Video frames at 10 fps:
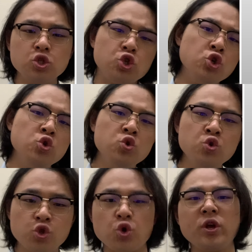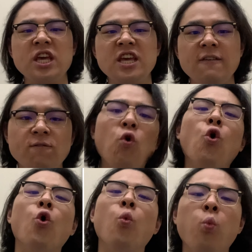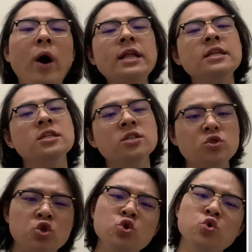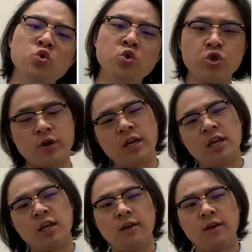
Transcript: 2, 3, 4. 1, 2, 3,